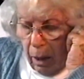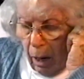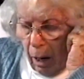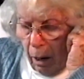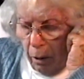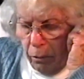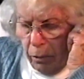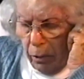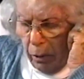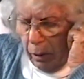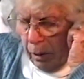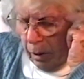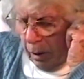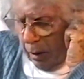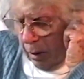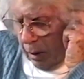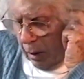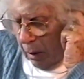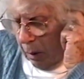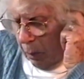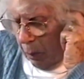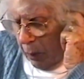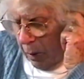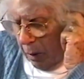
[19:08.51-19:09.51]
I really
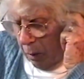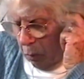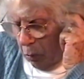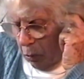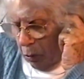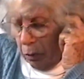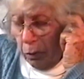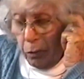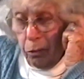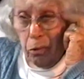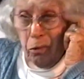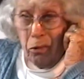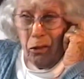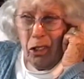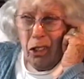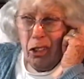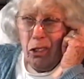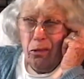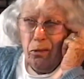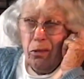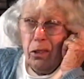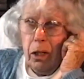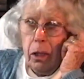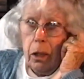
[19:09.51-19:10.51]
think it'd be worth
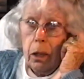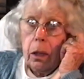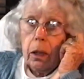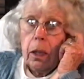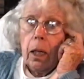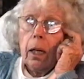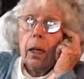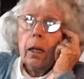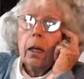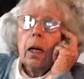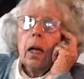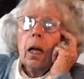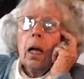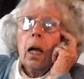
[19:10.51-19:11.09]
just reading that.